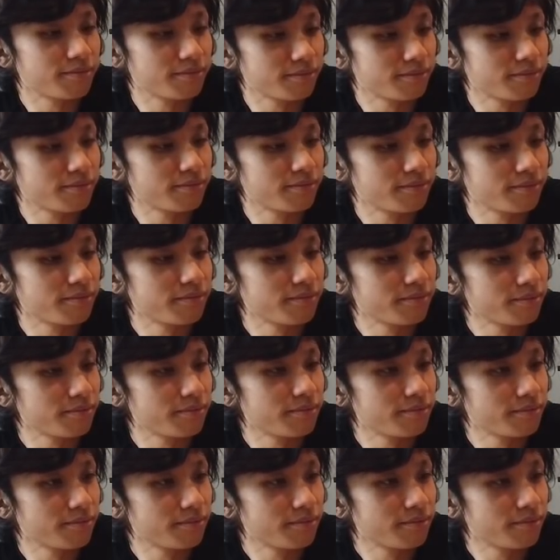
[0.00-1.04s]

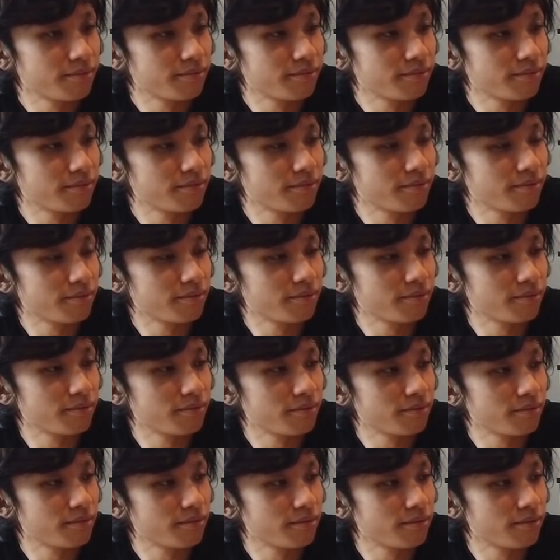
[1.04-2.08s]

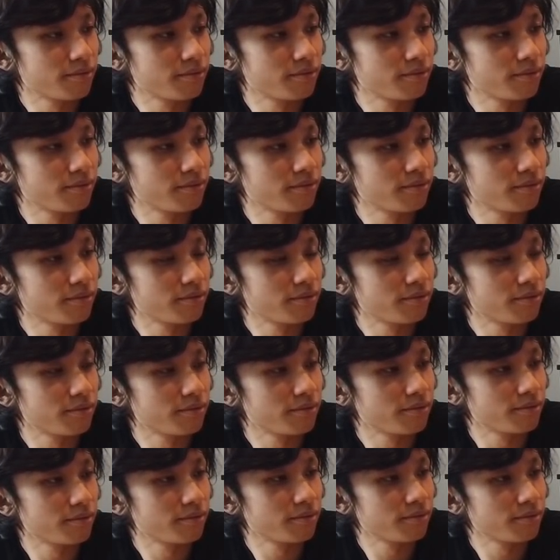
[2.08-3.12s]

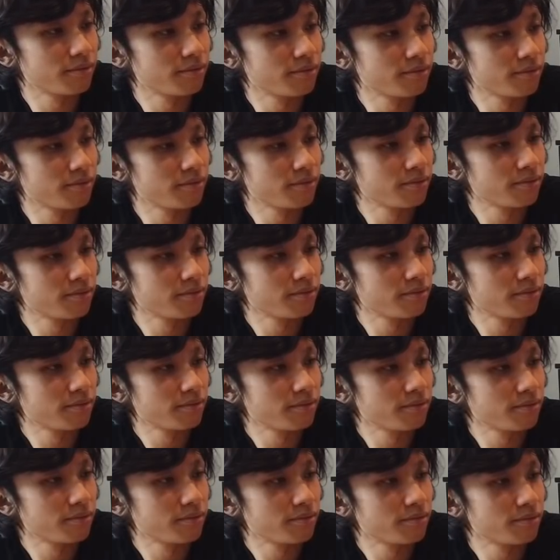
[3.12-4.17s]

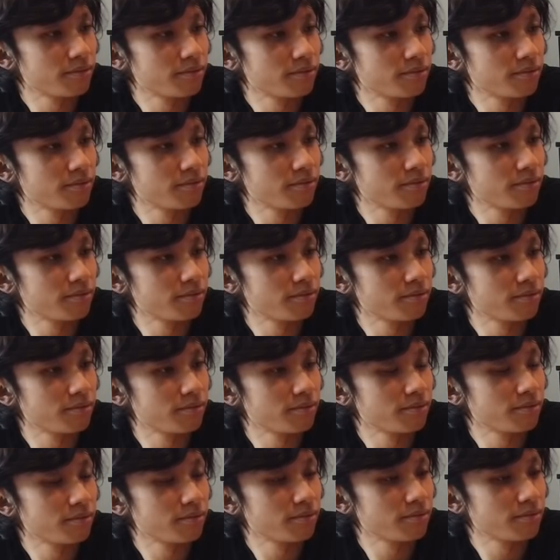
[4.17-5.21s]

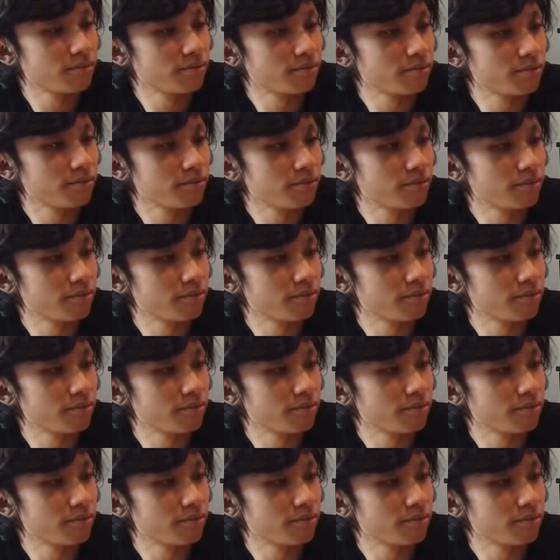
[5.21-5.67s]
The person shown says nothing.